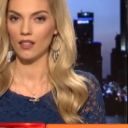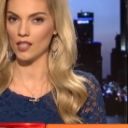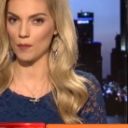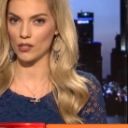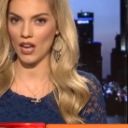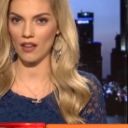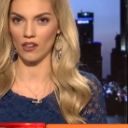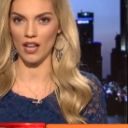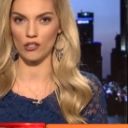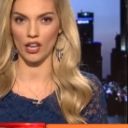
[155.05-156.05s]
Number 10,
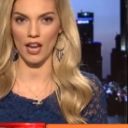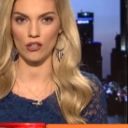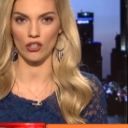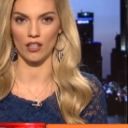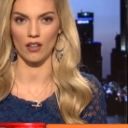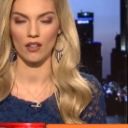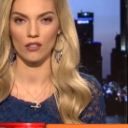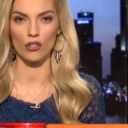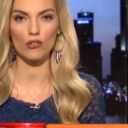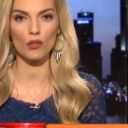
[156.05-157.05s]
on education,
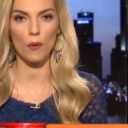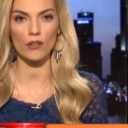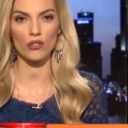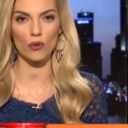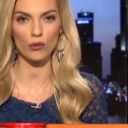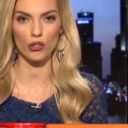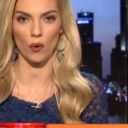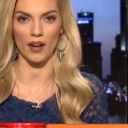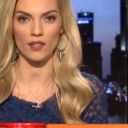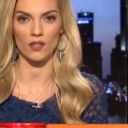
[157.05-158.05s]
do you support school
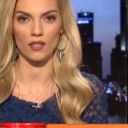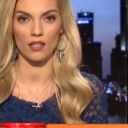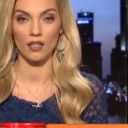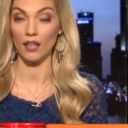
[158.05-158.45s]
choice?